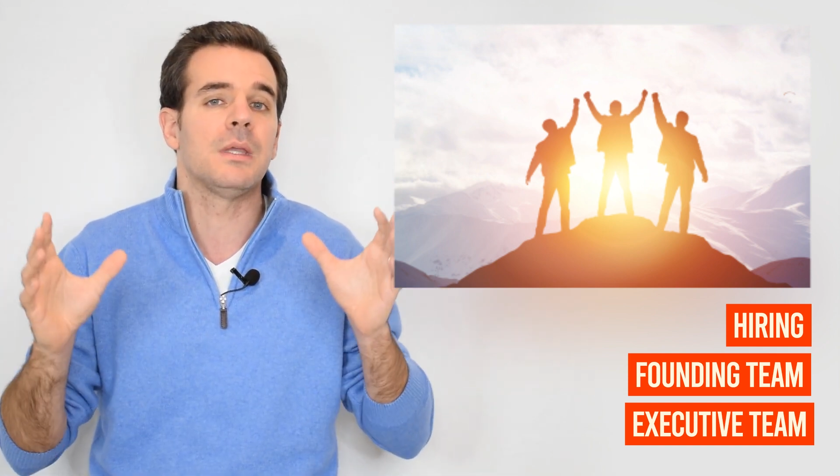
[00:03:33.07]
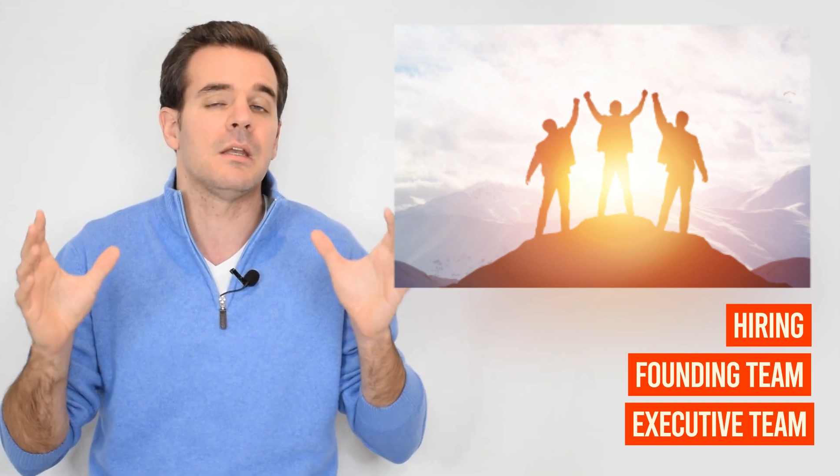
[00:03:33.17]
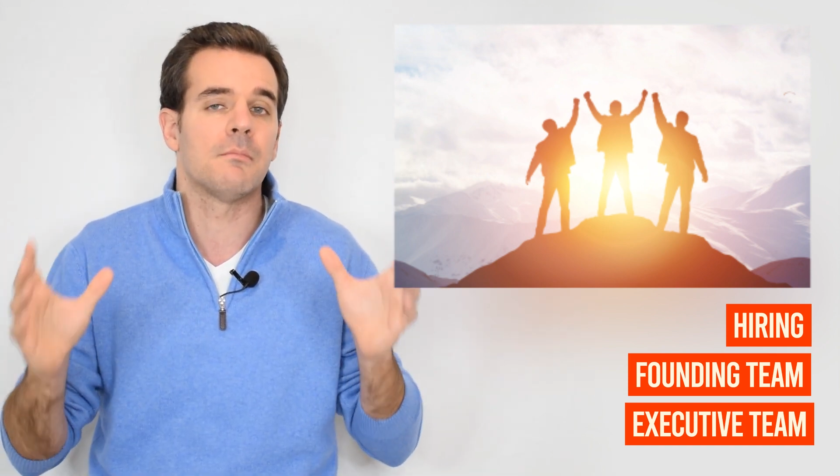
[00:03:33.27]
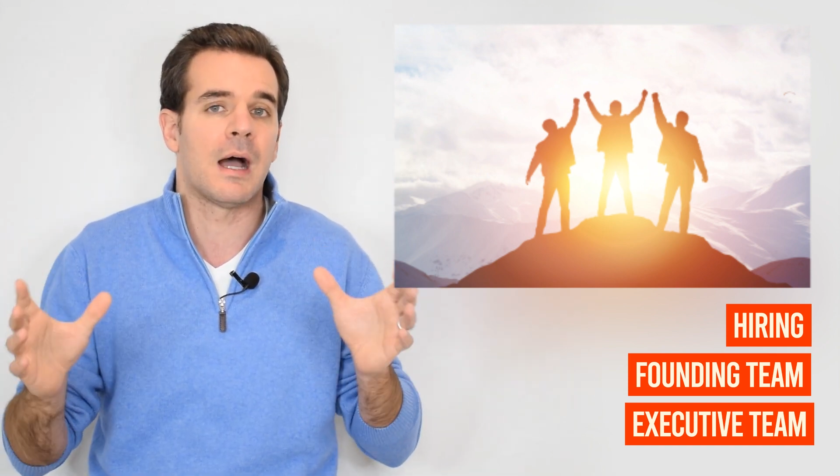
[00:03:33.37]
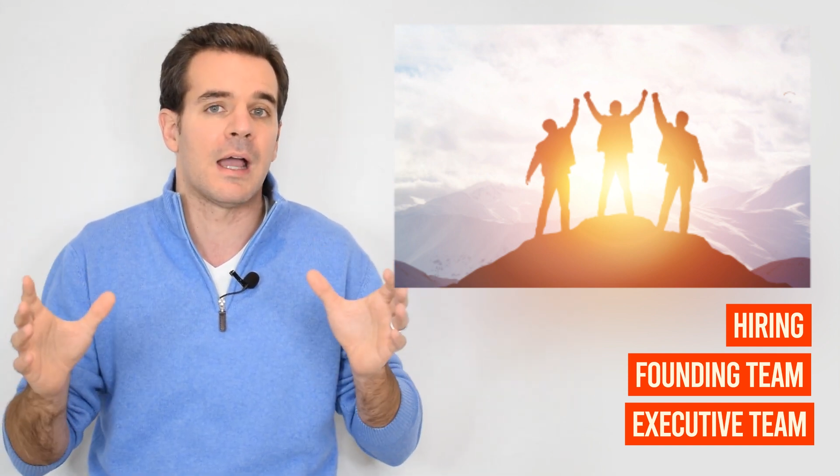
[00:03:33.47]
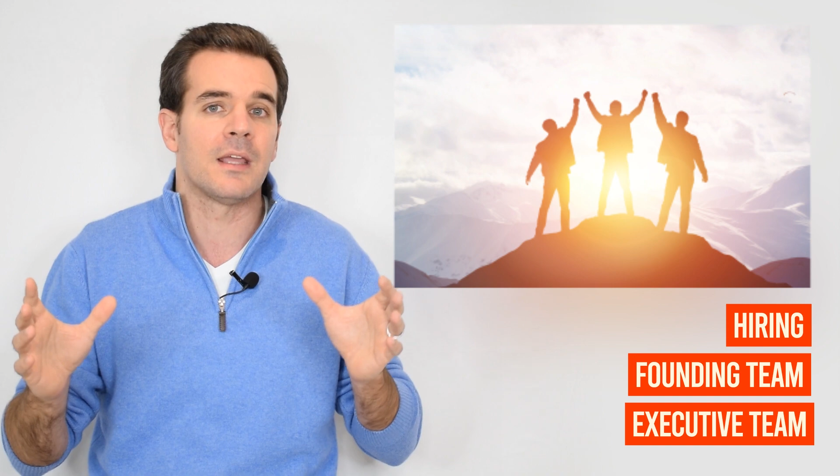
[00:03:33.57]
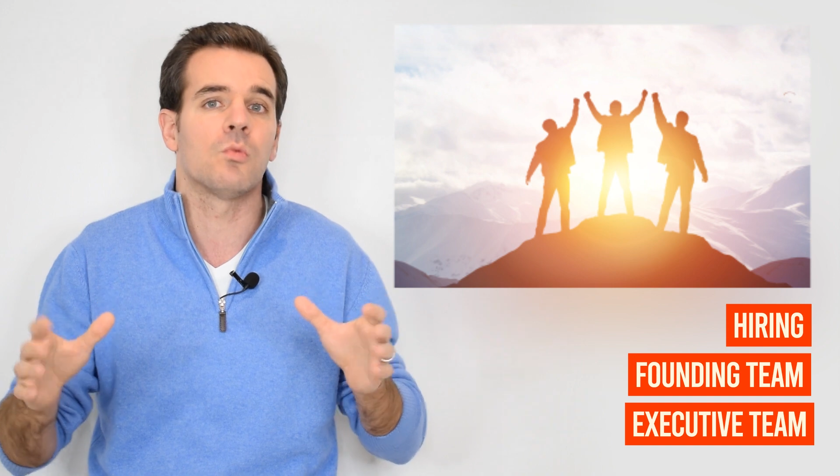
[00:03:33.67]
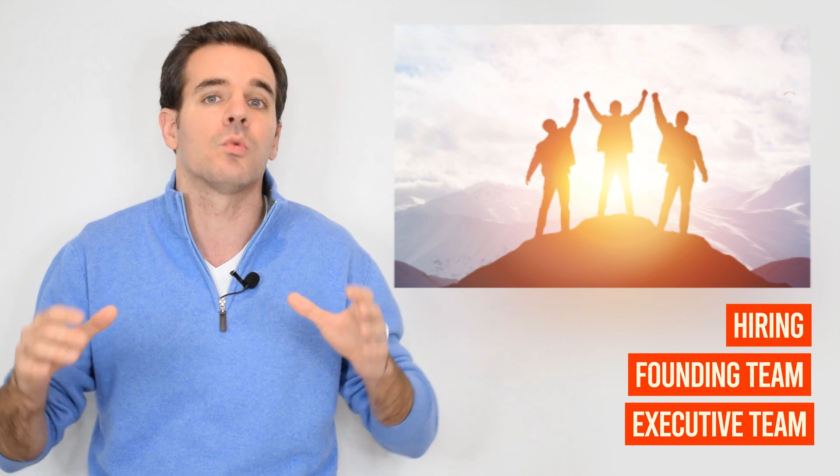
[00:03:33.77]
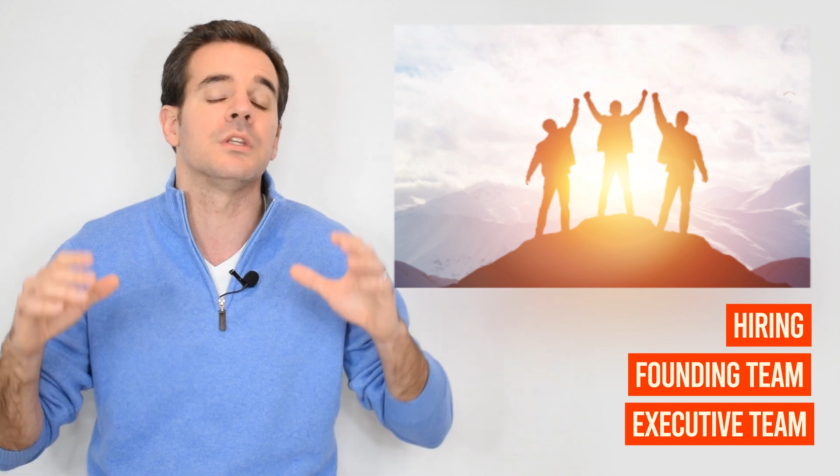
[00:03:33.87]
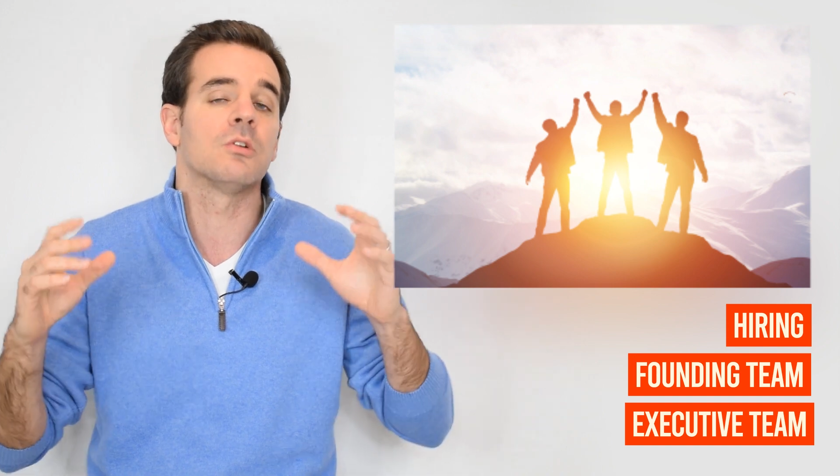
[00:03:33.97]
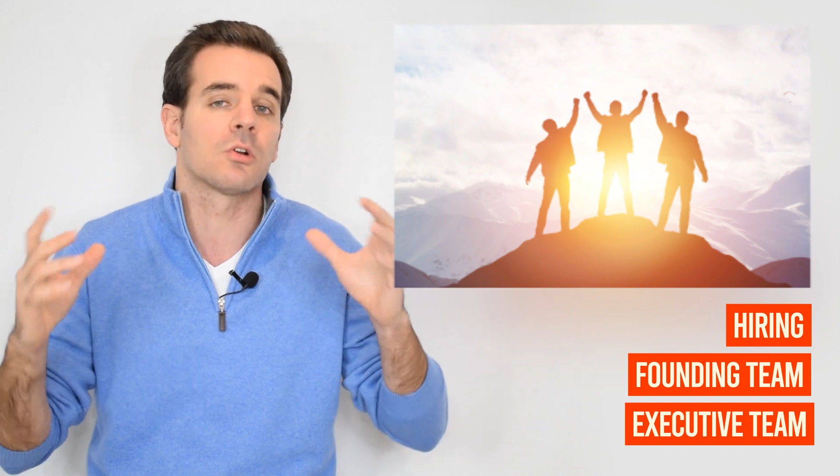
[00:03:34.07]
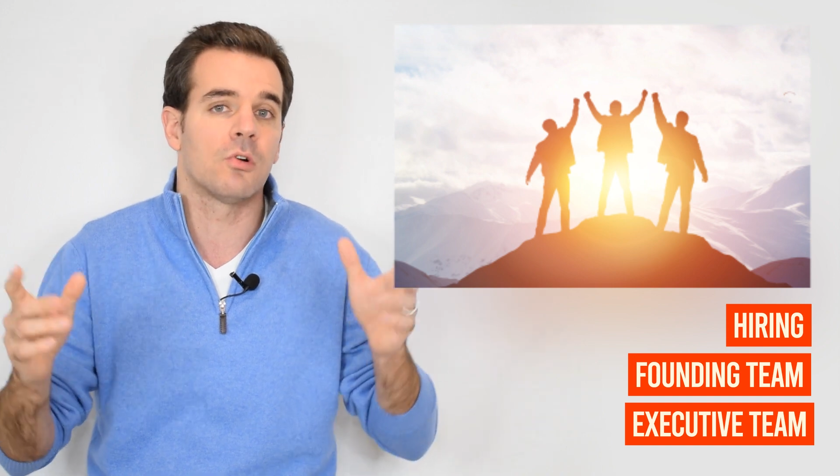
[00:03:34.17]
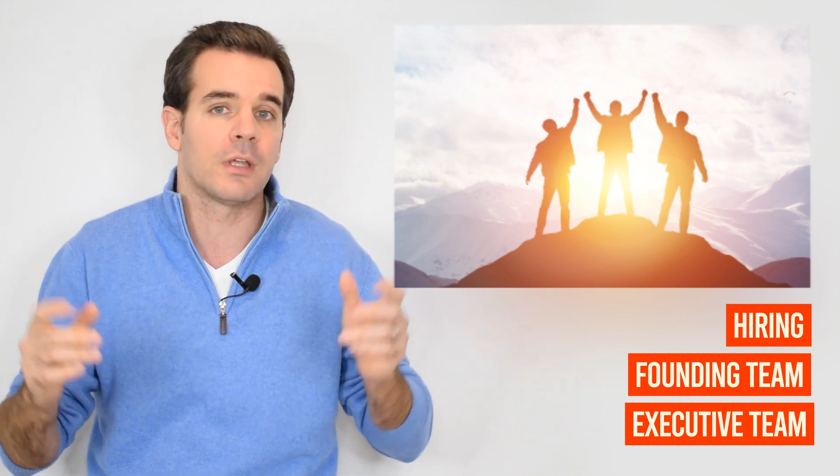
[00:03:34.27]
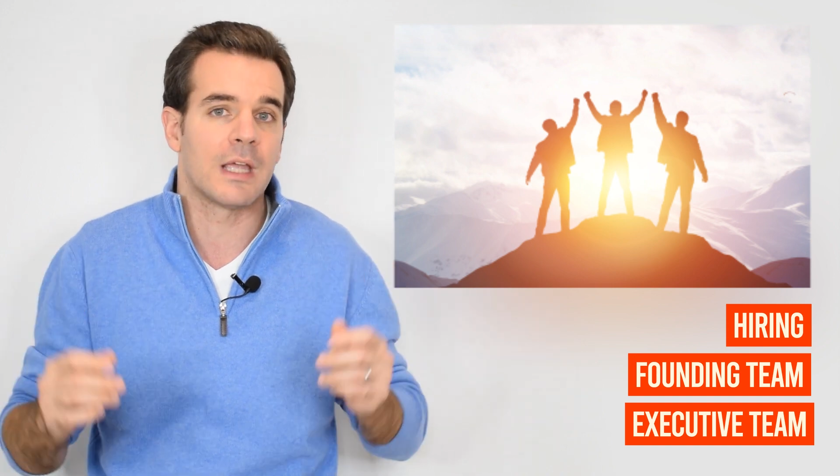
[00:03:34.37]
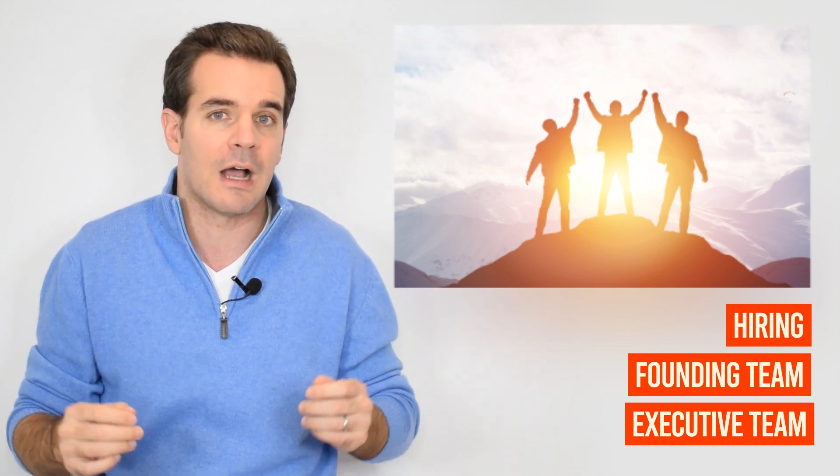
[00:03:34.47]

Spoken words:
in mind when you're going